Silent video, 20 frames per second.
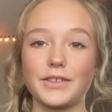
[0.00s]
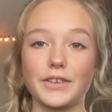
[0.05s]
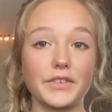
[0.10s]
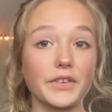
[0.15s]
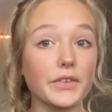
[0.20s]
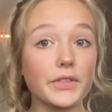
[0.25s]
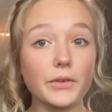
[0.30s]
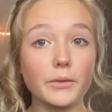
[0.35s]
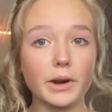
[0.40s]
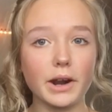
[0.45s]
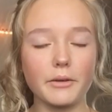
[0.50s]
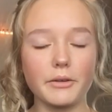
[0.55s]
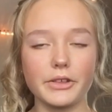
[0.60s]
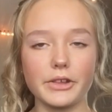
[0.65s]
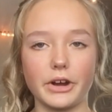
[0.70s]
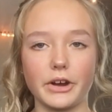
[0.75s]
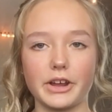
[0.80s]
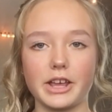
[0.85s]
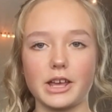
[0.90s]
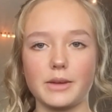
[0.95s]
This is the one I was
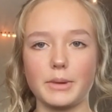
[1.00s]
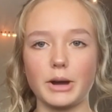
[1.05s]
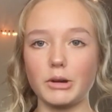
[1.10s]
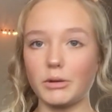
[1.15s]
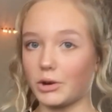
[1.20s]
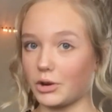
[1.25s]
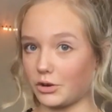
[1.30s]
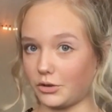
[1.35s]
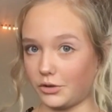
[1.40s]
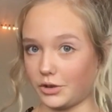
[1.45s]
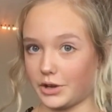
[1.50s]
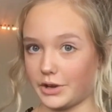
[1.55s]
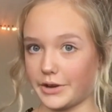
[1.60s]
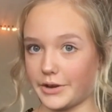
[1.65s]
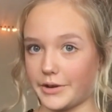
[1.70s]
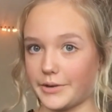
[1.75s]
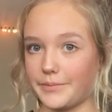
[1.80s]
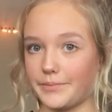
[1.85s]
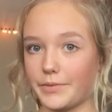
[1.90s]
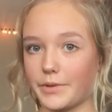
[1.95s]
talking about
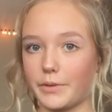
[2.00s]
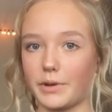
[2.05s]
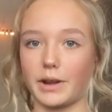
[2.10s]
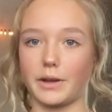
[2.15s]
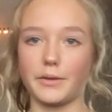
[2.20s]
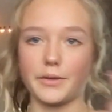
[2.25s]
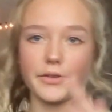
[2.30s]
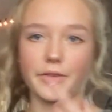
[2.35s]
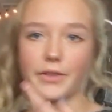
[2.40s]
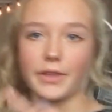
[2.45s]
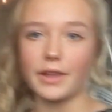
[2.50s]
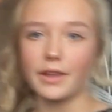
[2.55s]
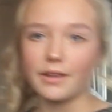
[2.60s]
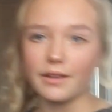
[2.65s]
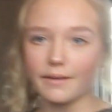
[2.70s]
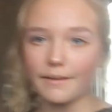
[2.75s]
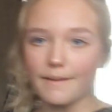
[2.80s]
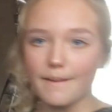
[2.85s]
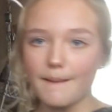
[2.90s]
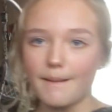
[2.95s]
earlier when I was
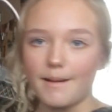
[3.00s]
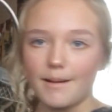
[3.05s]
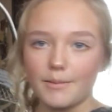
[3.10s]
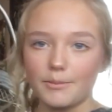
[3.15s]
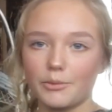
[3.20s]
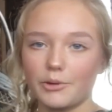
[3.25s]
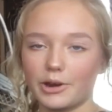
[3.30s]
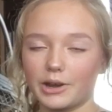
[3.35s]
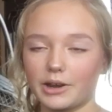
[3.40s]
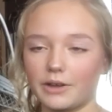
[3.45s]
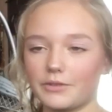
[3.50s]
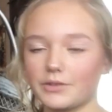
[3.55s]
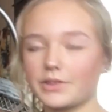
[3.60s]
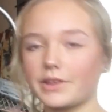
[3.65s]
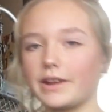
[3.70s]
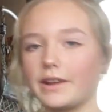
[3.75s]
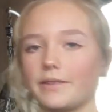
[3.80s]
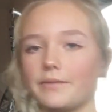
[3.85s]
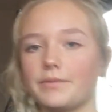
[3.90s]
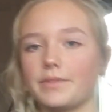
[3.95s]
like pointing over
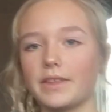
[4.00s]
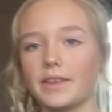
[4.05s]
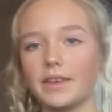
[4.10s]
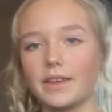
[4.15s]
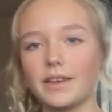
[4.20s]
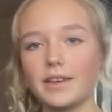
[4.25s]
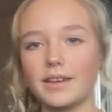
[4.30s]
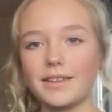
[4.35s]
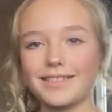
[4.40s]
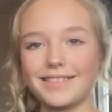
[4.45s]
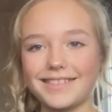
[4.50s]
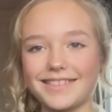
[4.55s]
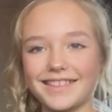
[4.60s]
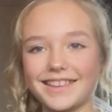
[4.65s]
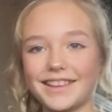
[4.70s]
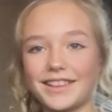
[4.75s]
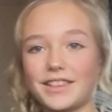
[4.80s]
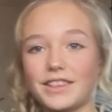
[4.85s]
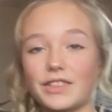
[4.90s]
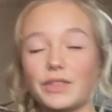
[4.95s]
there.
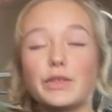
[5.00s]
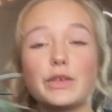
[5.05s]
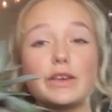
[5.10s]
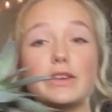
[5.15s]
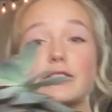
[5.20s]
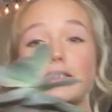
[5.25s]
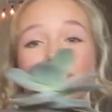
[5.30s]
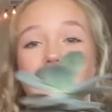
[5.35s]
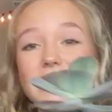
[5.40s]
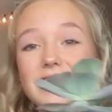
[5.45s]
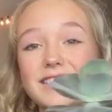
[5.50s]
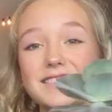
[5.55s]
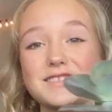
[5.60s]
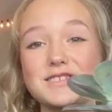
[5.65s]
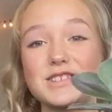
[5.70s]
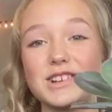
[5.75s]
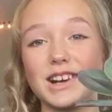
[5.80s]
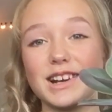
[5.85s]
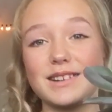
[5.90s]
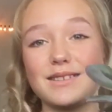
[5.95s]
It's this
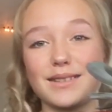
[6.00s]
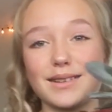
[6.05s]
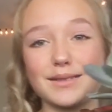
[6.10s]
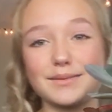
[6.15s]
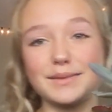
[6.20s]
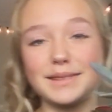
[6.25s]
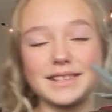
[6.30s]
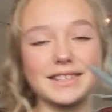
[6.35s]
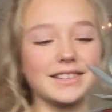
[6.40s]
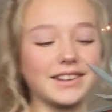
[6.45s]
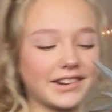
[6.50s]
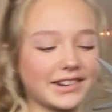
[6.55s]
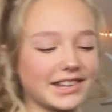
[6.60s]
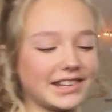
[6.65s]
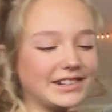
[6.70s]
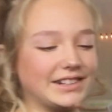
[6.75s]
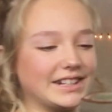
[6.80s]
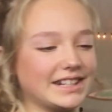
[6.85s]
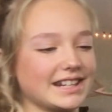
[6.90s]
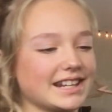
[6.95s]
ginormous
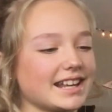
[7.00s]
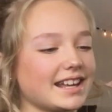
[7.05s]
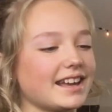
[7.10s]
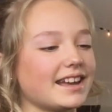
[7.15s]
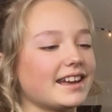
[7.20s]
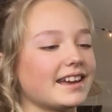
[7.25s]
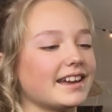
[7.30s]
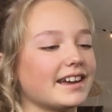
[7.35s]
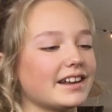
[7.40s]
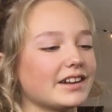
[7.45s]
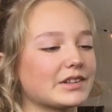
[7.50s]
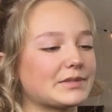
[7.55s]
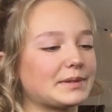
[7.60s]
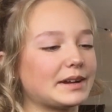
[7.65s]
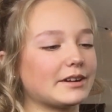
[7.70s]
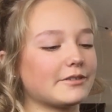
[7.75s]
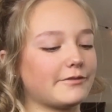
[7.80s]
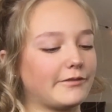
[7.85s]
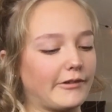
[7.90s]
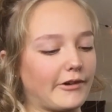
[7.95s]
succulent. It is
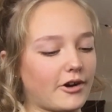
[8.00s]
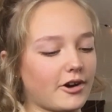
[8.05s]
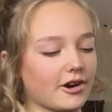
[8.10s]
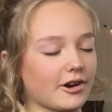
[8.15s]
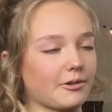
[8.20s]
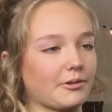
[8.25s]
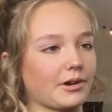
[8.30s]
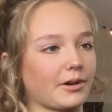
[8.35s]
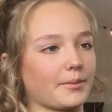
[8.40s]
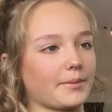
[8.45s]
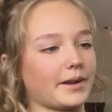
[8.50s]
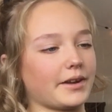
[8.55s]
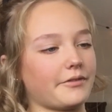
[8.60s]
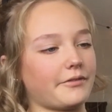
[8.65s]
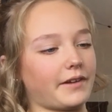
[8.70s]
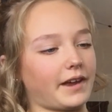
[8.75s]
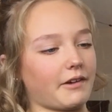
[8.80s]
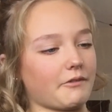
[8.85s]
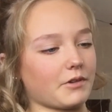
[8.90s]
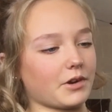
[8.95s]
by far one of my
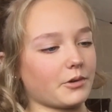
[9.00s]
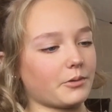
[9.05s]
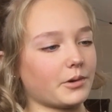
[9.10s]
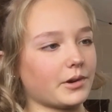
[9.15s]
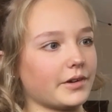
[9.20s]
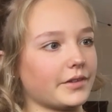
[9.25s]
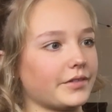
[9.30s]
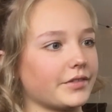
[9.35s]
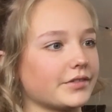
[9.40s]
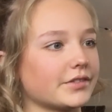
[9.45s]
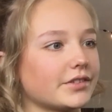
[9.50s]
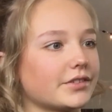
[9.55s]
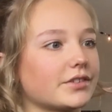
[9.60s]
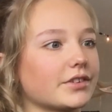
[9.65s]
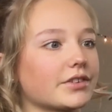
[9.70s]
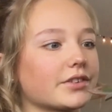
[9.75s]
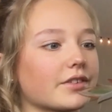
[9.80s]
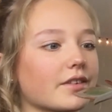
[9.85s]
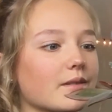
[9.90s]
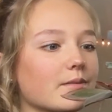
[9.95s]
favorite ones. It's
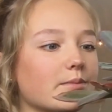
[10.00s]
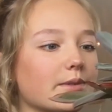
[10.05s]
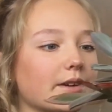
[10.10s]
just so